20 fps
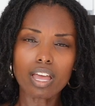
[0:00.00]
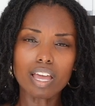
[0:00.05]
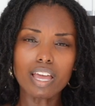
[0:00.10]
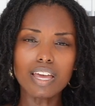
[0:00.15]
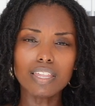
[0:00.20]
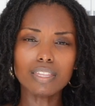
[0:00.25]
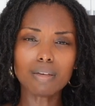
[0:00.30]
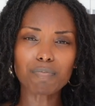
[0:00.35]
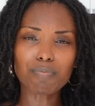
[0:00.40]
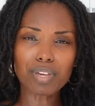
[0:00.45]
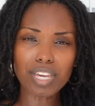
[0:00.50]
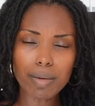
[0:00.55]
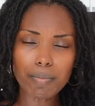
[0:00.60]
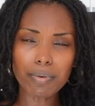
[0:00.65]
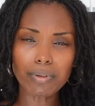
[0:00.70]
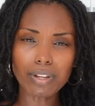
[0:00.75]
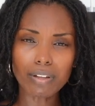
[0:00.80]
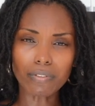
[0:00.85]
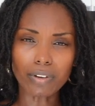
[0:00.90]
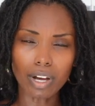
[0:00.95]
and the
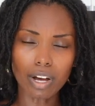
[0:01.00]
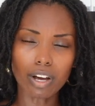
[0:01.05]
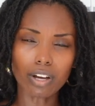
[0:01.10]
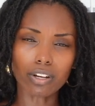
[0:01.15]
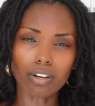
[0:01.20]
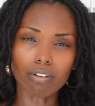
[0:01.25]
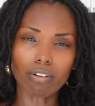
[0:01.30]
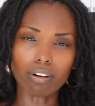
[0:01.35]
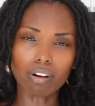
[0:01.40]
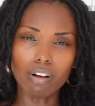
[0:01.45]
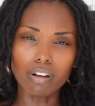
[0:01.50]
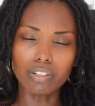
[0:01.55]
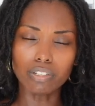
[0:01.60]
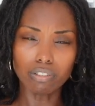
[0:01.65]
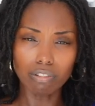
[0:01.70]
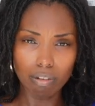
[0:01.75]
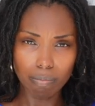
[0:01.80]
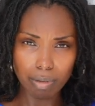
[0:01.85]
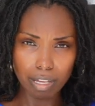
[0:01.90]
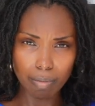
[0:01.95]
people of Congo are
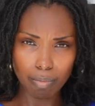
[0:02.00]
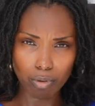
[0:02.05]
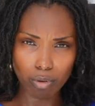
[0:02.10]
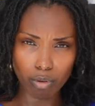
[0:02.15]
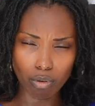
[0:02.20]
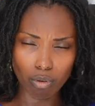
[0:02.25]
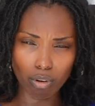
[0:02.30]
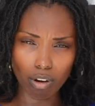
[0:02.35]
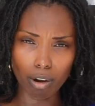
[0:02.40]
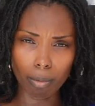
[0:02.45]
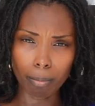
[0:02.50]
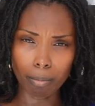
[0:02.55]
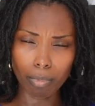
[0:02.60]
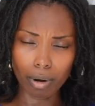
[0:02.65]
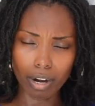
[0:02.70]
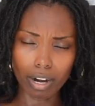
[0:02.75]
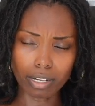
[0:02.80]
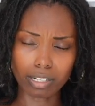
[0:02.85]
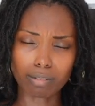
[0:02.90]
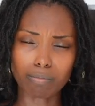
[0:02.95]
also a people who are
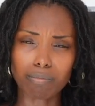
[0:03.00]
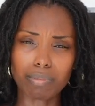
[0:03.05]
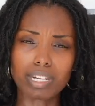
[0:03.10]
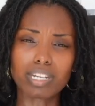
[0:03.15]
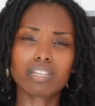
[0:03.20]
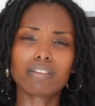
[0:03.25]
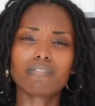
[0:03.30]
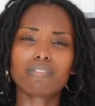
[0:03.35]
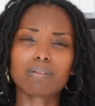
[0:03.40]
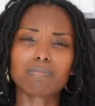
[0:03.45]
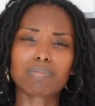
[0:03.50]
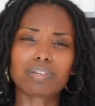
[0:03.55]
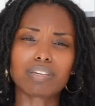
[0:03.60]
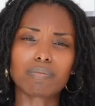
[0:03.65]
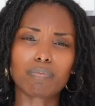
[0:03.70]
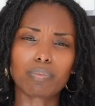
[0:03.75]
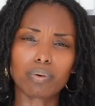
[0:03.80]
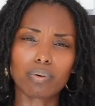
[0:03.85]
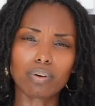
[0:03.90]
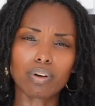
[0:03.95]
marked. Many of the
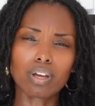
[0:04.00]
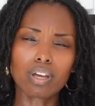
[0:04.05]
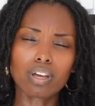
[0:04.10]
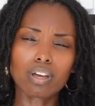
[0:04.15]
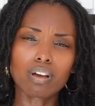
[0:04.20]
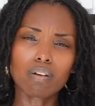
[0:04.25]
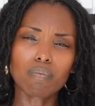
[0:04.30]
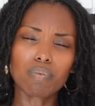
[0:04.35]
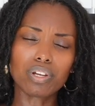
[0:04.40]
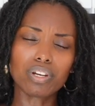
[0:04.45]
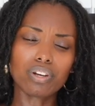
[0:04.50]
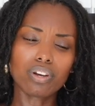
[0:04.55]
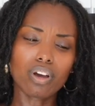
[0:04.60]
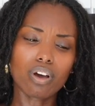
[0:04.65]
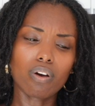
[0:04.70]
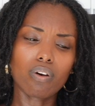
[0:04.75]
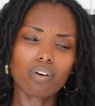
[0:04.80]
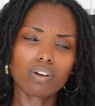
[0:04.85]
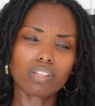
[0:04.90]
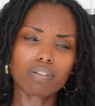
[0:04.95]
people we
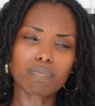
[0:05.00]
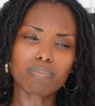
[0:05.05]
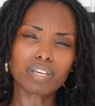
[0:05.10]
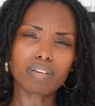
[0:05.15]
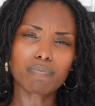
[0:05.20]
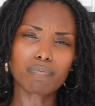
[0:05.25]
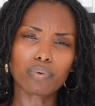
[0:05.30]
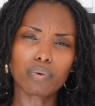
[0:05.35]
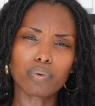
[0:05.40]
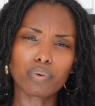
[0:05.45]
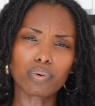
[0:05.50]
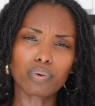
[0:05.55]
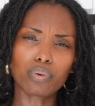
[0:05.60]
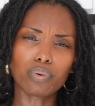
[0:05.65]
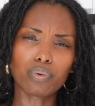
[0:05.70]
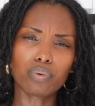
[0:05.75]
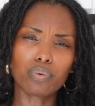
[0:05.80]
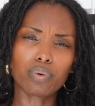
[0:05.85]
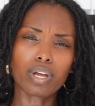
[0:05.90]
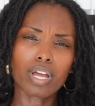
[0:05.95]
know are the people
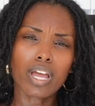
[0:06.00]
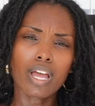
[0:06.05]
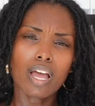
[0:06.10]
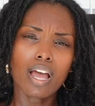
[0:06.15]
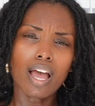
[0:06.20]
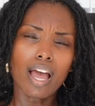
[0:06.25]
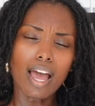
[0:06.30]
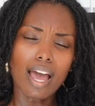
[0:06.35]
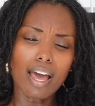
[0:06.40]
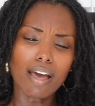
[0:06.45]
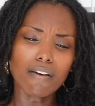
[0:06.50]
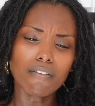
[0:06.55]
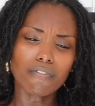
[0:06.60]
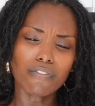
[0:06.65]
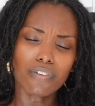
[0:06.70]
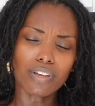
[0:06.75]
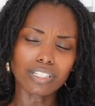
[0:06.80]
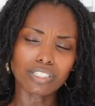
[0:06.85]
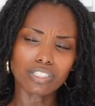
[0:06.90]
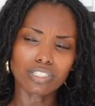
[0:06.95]
who have
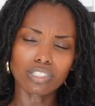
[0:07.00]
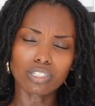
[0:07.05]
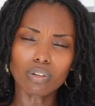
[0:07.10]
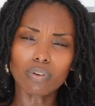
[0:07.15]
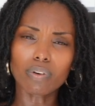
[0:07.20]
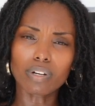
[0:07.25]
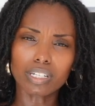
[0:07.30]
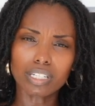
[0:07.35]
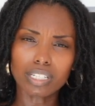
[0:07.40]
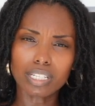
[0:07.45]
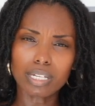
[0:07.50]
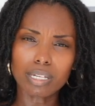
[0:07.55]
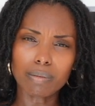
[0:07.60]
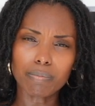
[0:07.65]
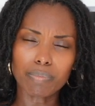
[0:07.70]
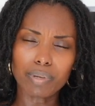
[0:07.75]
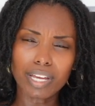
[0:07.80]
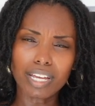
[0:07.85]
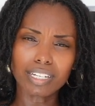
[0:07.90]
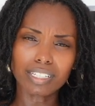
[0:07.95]
historically
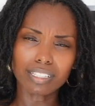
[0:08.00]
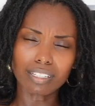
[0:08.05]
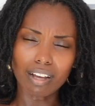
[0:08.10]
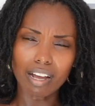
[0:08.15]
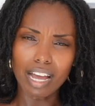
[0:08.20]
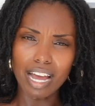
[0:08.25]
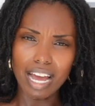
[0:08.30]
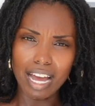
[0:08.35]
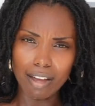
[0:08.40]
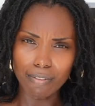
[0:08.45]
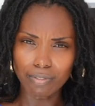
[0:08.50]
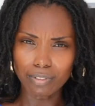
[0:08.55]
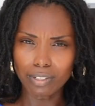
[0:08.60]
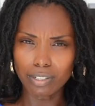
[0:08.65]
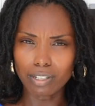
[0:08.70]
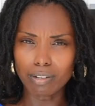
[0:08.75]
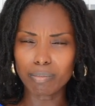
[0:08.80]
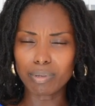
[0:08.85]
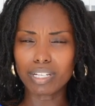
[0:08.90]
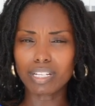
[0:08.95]
been sought
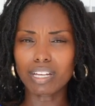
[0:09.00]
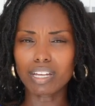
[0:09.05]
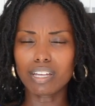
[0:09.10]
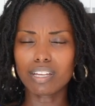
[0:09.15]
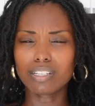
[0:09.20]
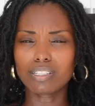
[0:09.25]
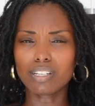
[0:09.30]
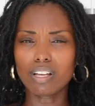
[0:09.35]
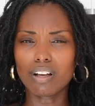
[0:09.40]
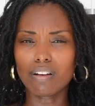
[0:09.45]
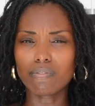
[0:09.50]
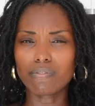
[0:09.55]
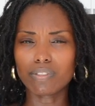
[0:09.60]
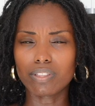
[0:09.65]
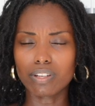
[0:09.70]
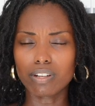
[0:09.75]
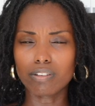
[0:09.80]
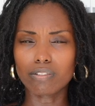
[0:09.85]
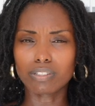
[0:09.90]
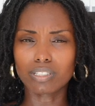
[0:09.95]
after because of
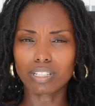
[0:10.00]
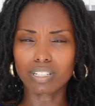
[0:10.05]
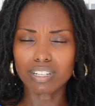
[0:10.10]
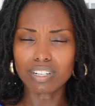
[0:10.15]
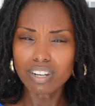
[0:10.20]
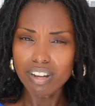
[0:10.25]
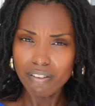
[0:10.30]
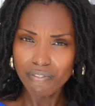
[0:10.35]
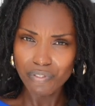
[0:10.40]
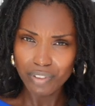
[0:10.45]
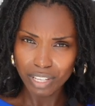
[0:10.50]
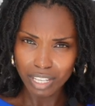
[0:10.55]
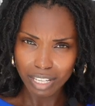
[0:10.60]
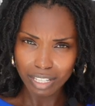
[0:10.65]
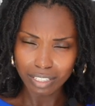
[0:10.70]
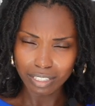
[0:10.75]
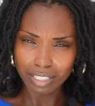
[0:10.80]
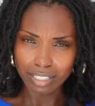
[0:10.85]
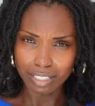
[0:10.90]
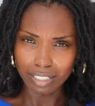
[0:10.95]
their
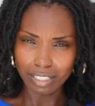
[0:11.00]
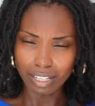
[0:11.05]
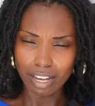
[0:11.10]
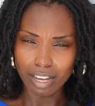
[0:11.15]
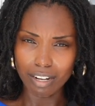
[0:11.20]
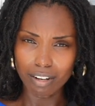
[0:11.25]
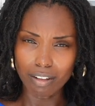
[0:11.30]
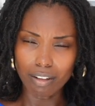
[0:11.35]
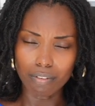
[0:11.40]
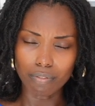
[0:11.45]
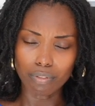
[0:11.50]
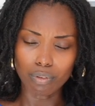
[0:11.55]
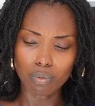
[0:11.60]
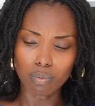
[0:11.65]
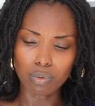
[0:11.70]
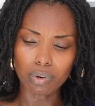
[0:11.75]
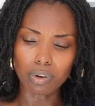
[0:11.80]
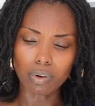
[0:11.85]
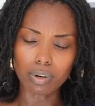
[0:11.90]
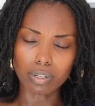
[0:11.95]
significance inside of the
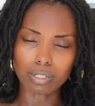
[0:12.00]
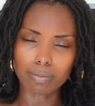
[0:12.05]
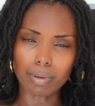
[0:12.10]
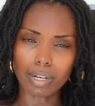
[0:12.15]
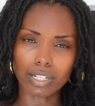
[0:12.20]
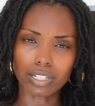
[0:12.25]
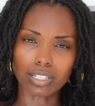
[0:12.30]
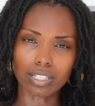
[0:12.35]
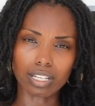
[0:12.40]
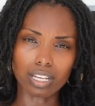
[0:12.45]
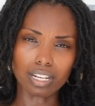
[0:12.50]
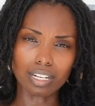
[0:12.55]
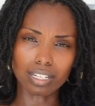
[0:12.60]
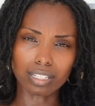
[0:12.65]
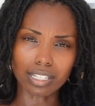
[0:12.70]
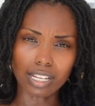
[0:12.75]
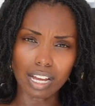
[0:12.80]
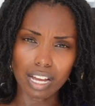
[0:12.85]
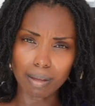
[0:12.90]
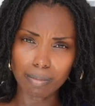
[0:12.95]
world, especially in the
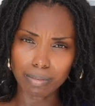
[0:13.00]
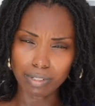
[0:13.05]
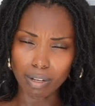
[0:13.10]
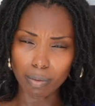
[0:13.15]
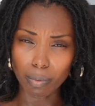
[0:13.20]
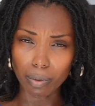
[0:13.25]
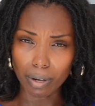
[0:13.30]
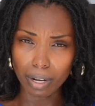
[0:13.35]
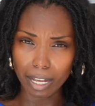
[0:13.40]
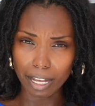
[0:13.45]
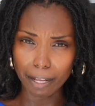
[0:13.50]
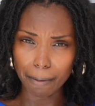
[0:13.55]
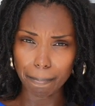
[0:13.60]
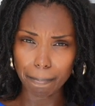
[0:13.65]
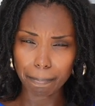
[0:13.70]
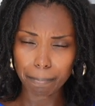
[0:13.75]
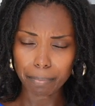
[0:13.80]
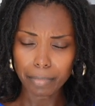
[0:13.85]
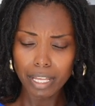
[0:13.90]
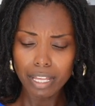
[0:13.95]
times that we're in.